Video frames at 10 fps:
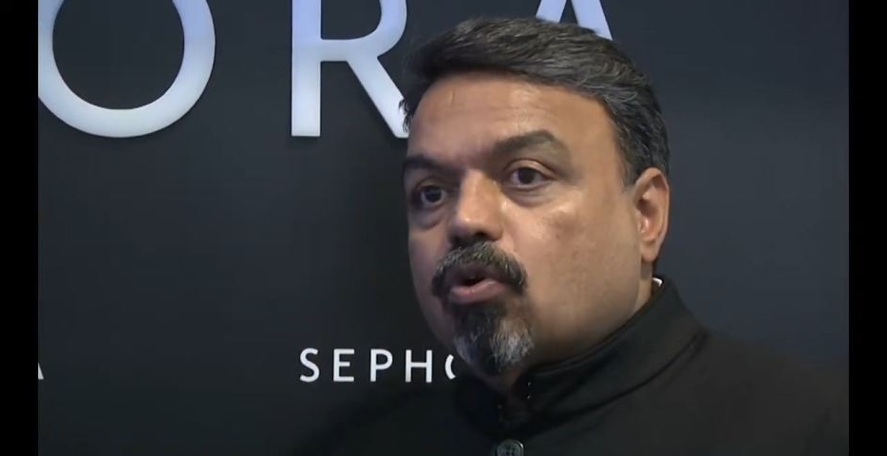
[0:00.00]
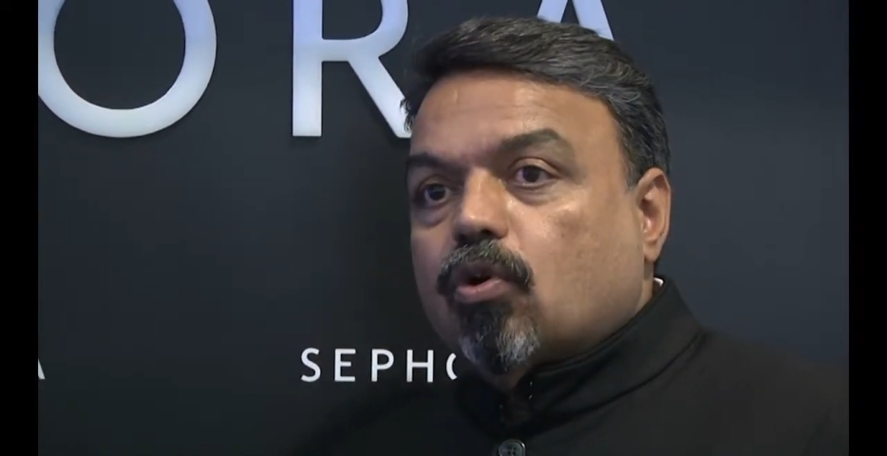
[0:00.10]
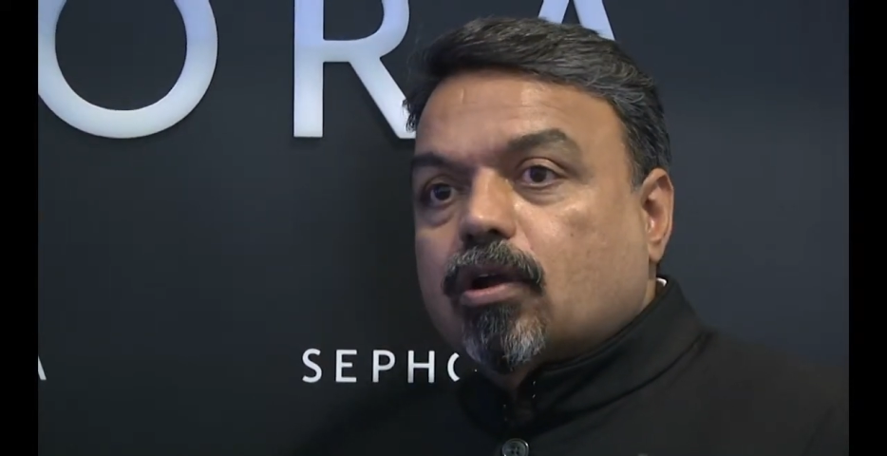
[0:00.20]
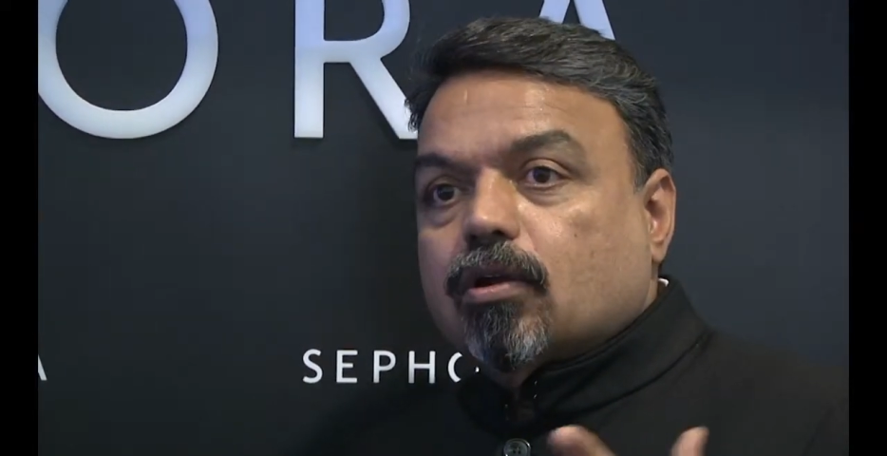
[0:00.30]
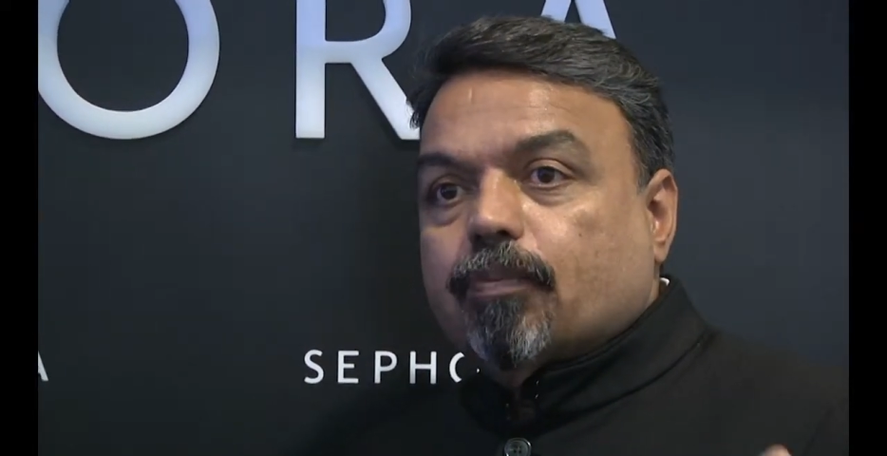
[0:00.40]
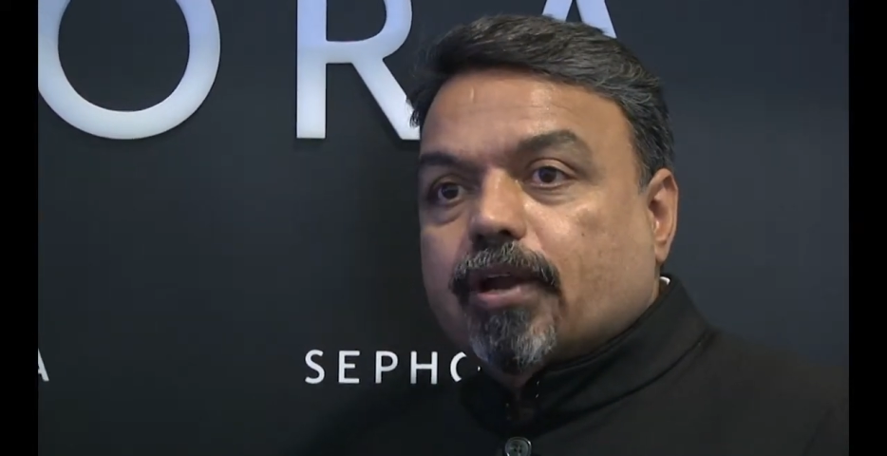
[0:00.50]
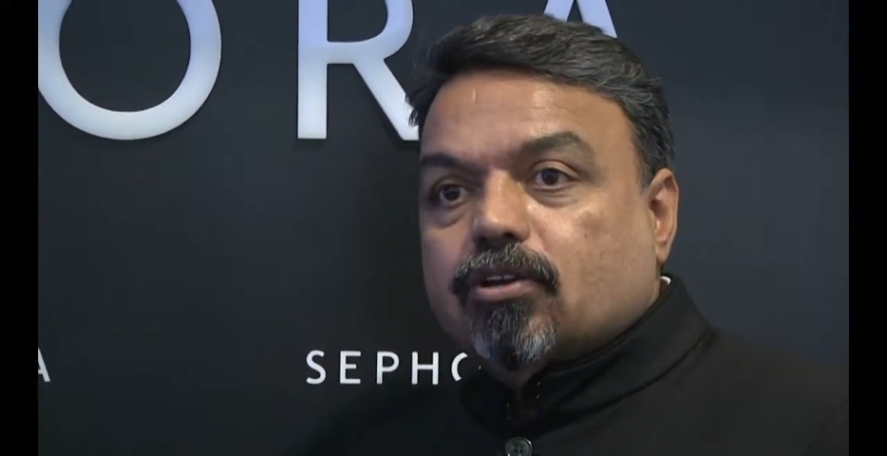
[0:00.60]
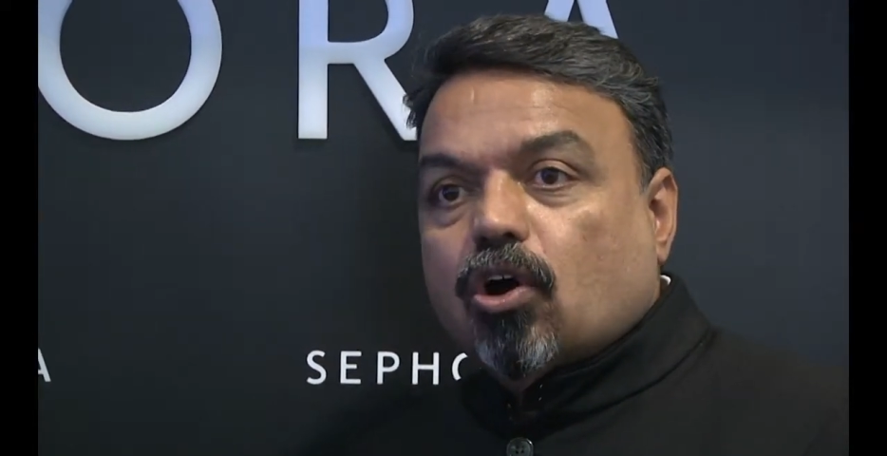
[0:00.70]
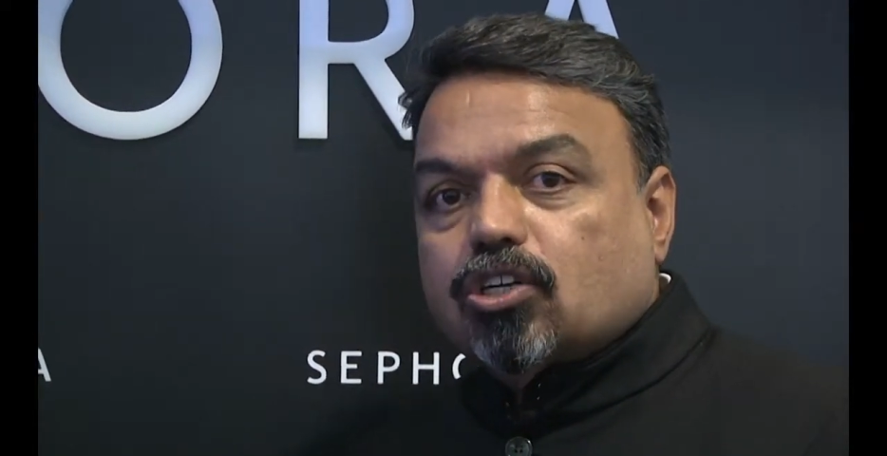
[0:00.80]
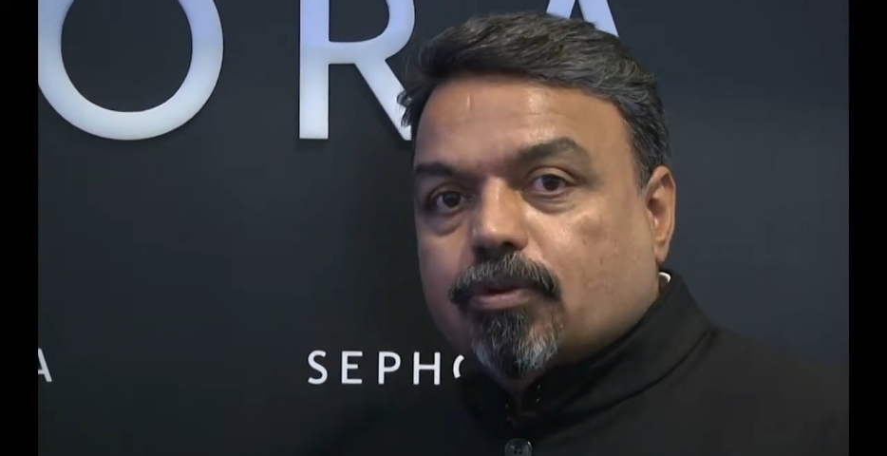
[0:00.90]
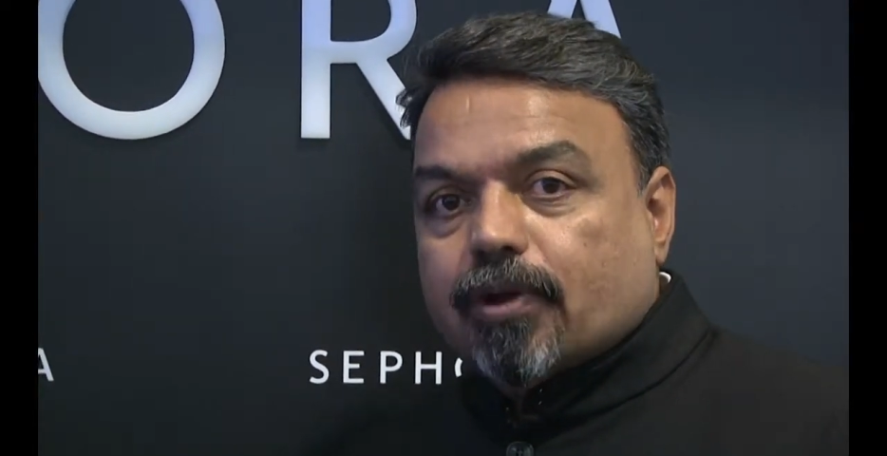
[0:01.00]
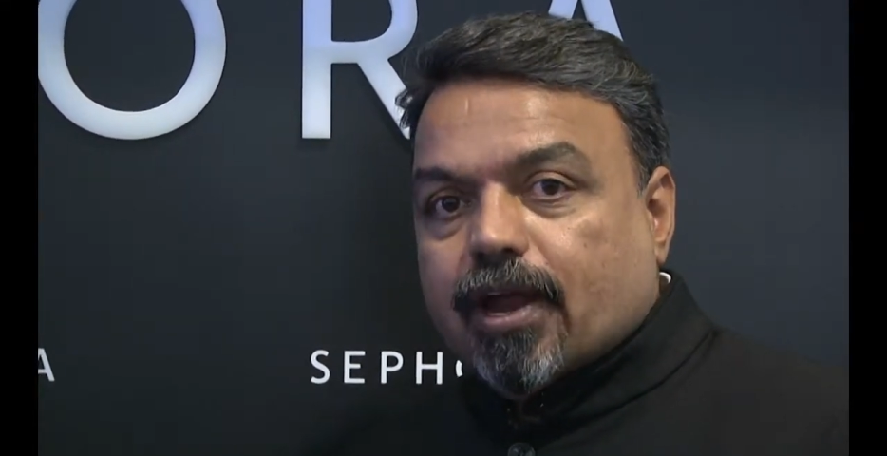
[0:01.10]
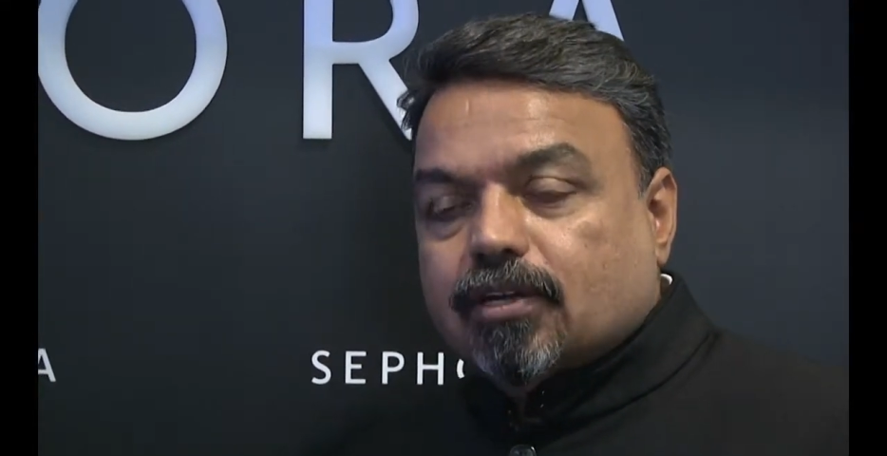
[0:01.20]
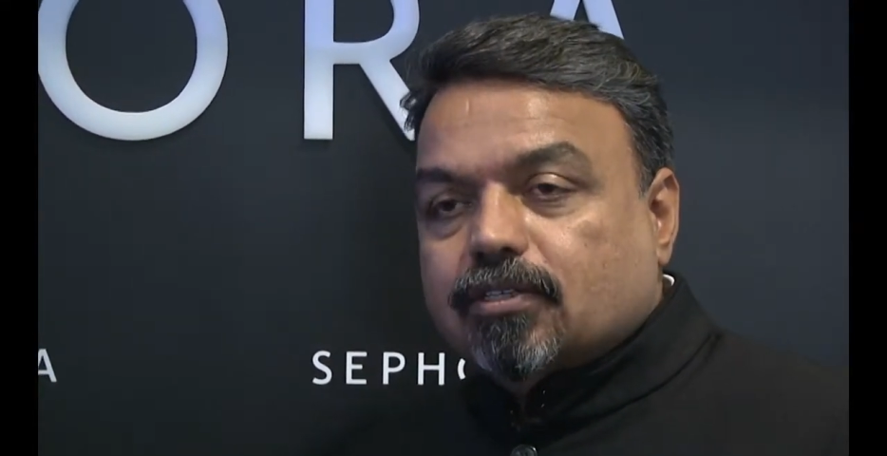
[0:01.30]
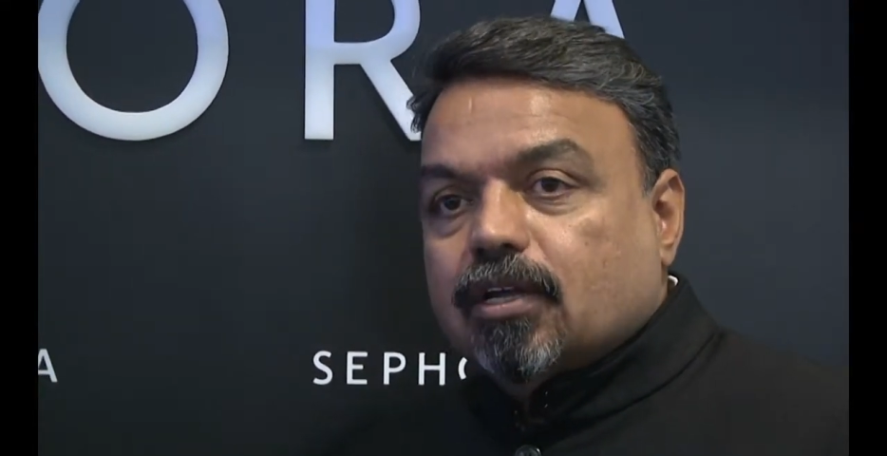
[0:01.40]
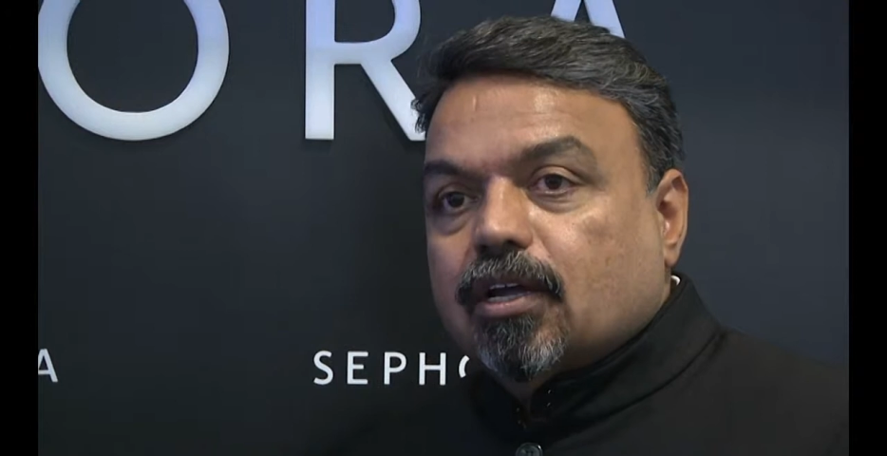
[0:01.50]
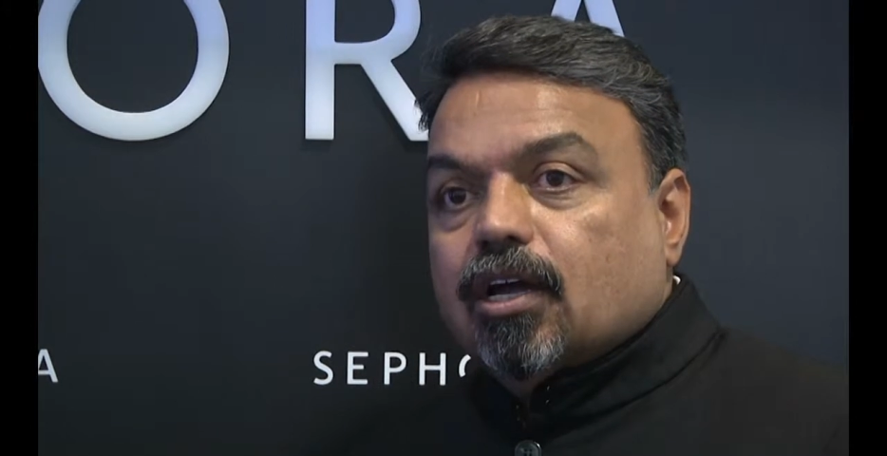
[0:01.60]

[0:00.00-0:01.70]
go and bring doctor brands,